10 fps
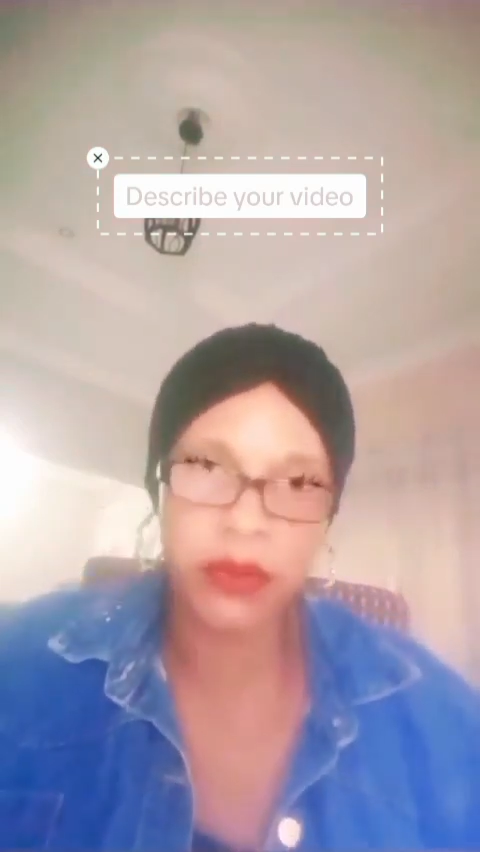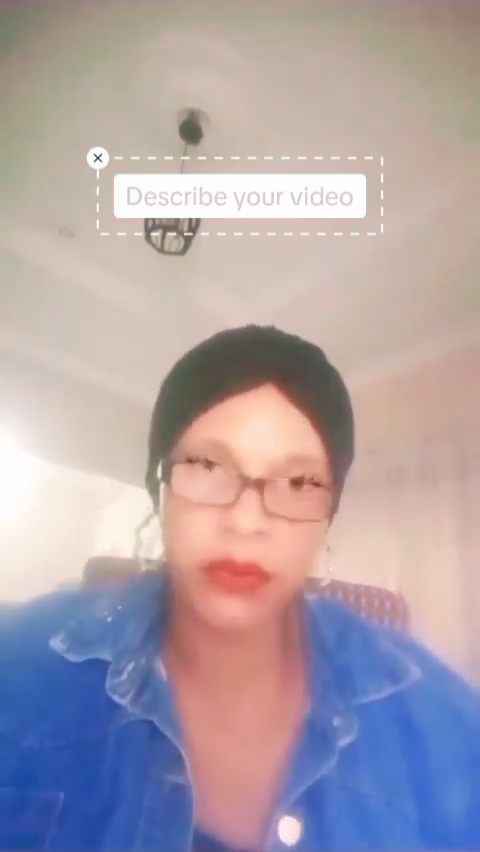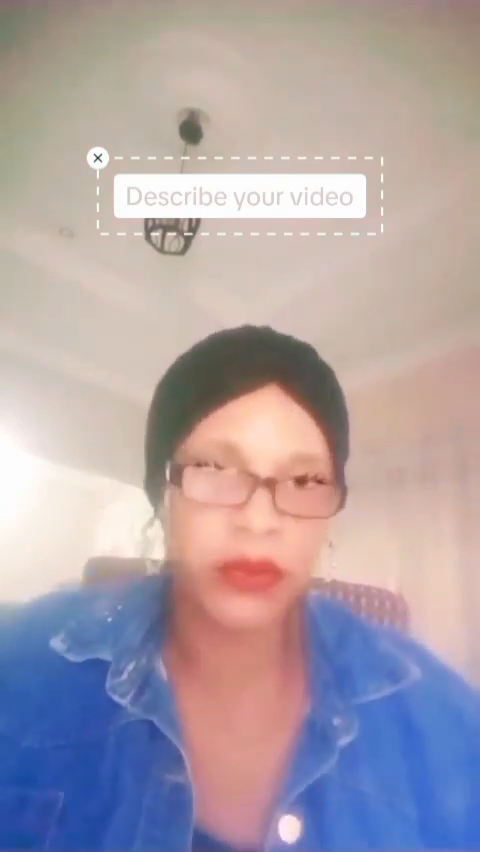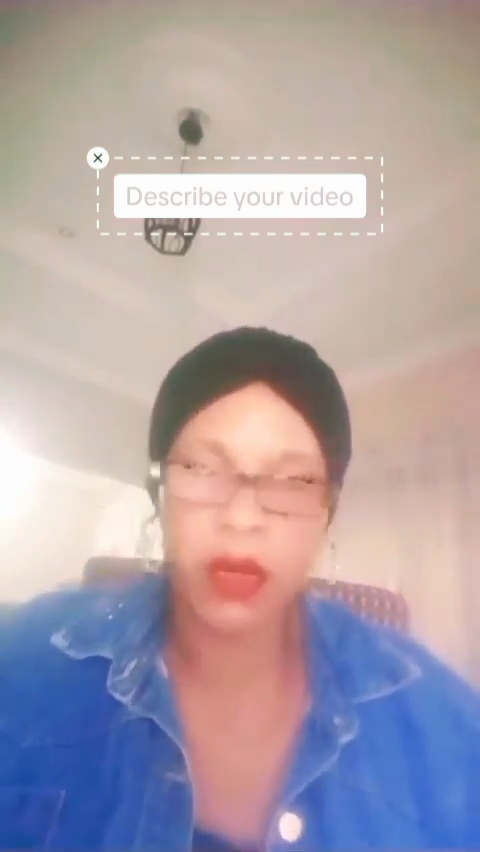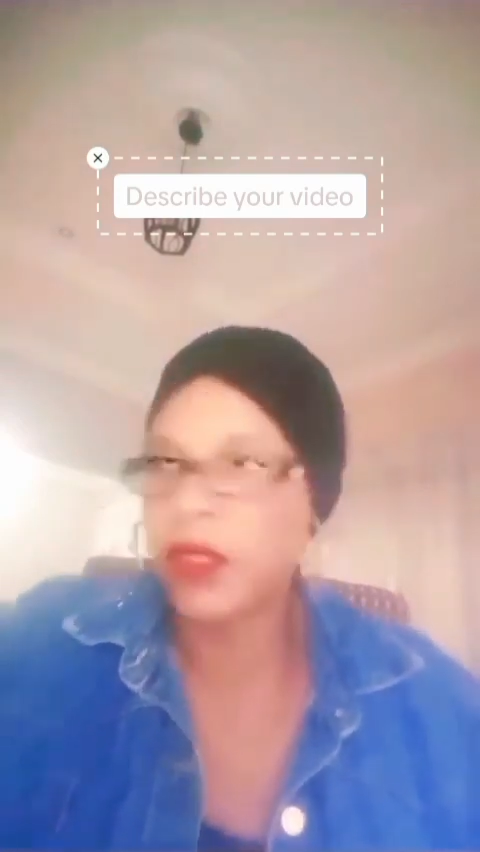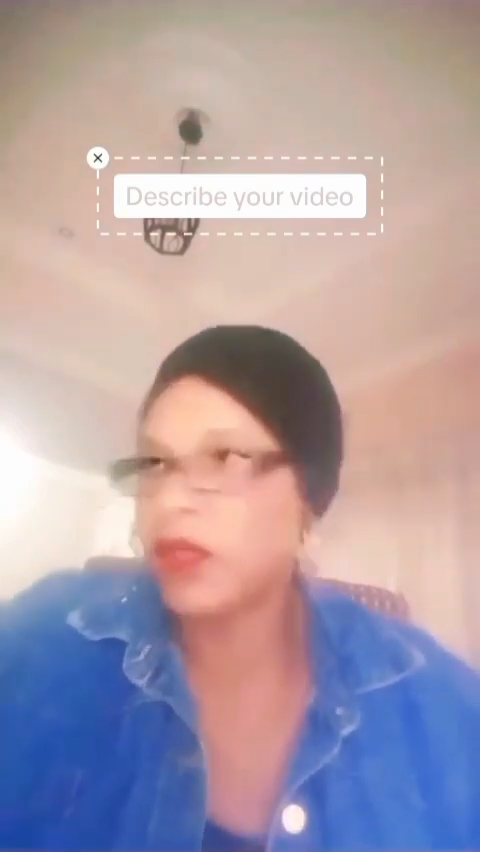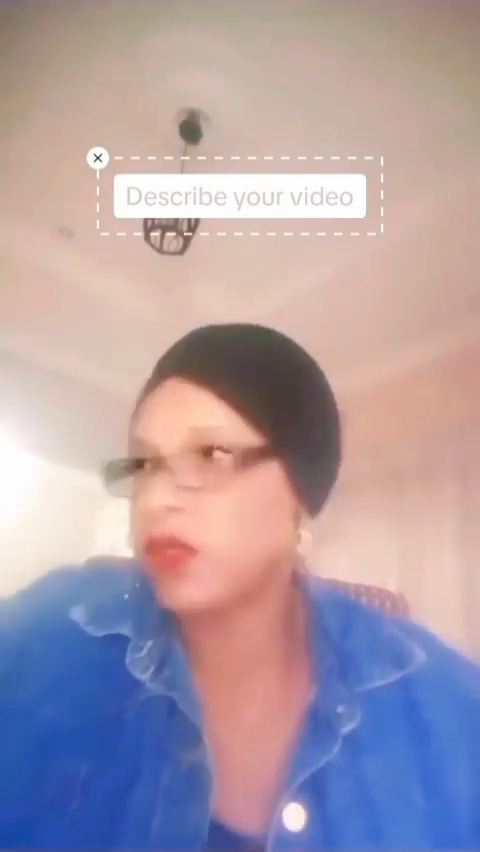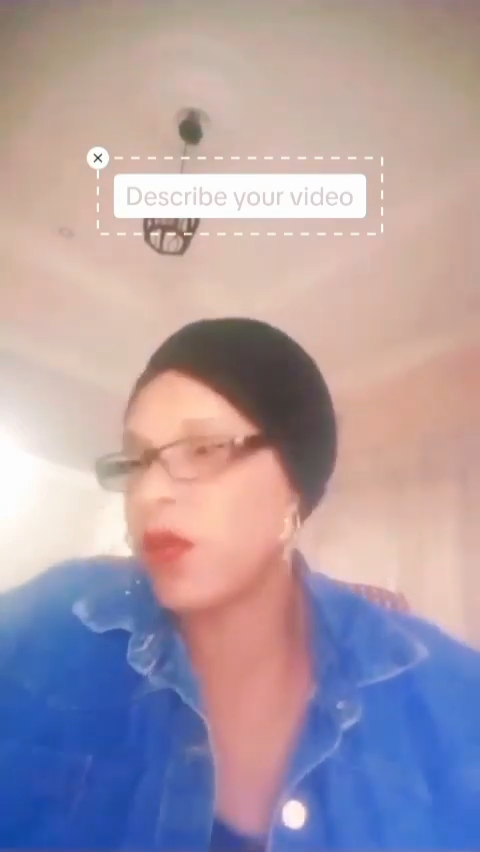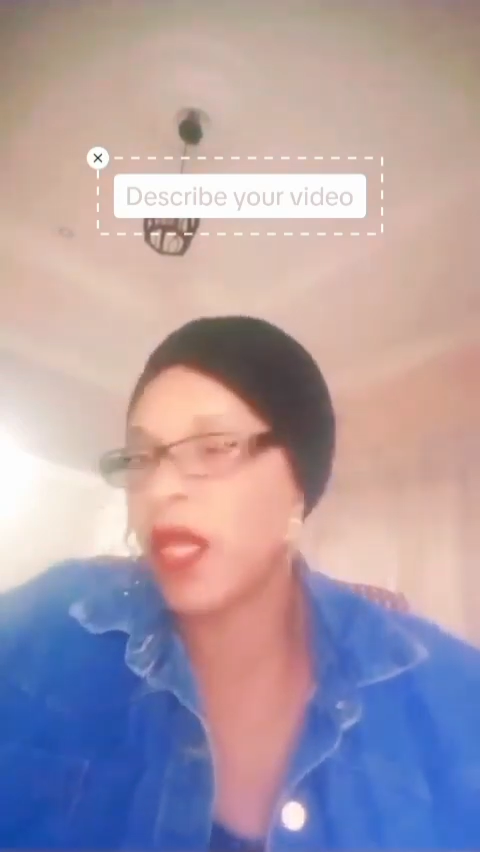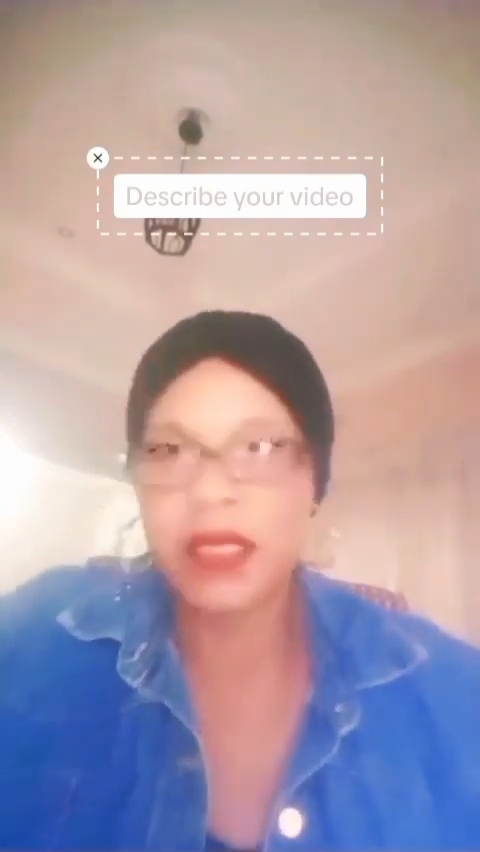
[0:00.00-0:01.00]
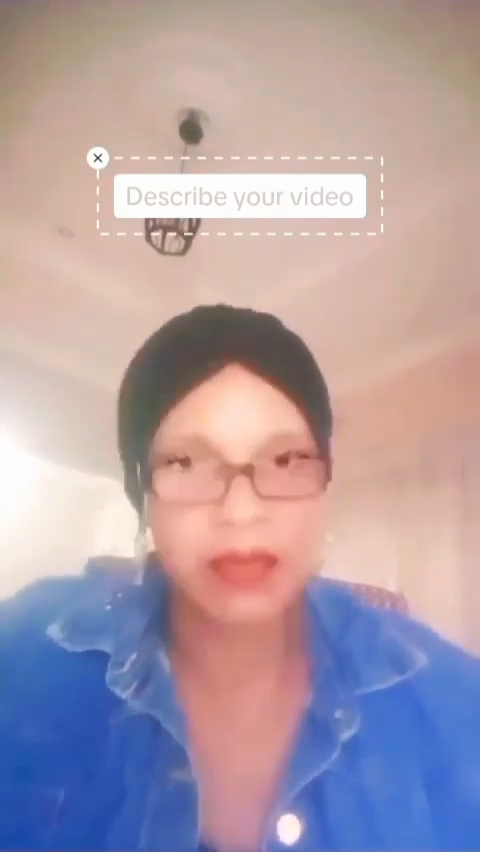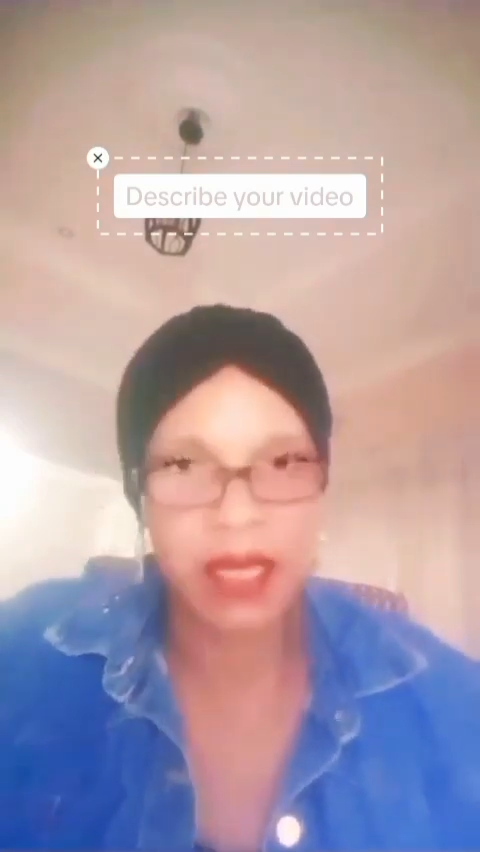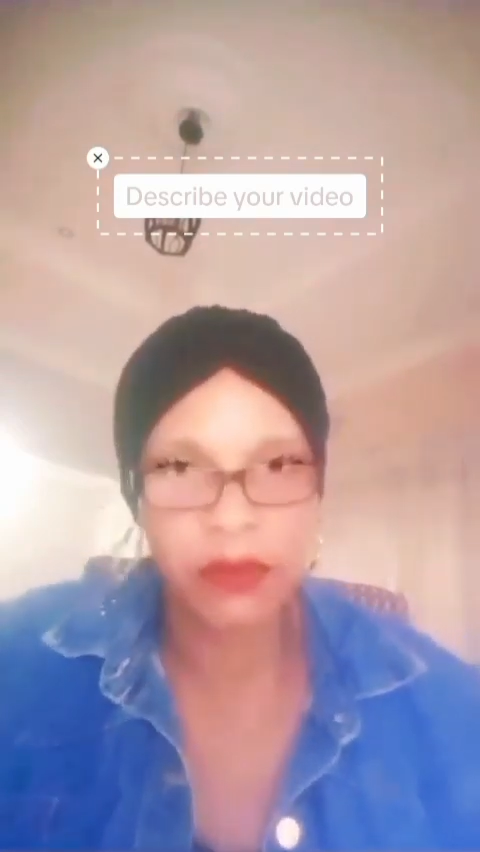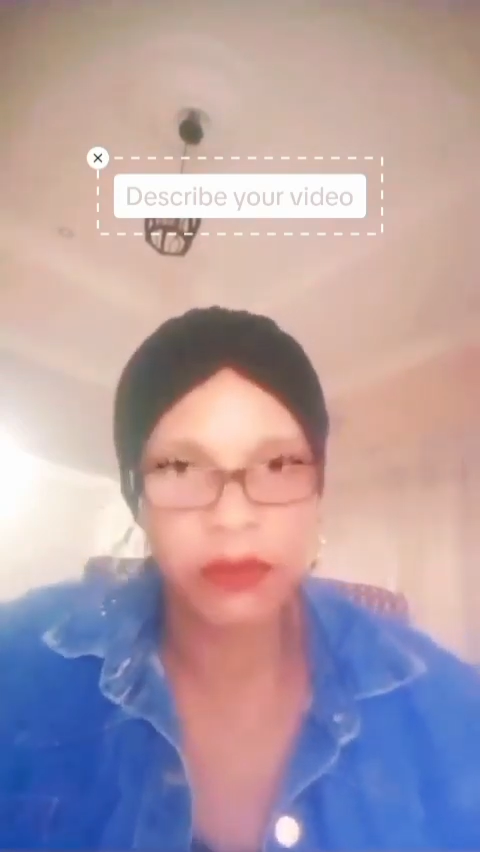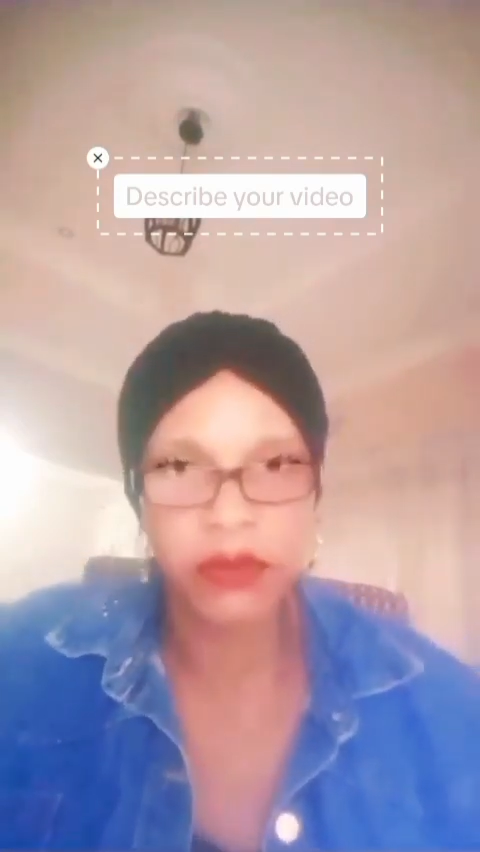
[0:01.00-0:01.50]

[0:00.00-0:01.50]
or into any circle.